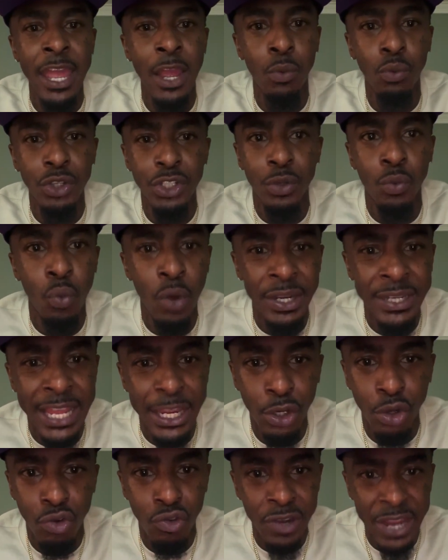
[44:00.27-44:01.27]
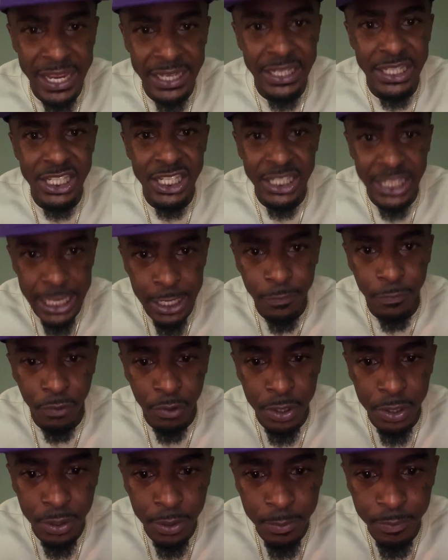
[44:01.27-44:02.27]
man was the one that created
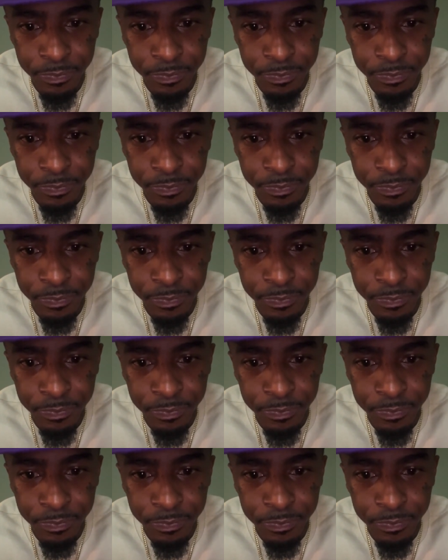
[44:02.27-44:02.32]
slavery.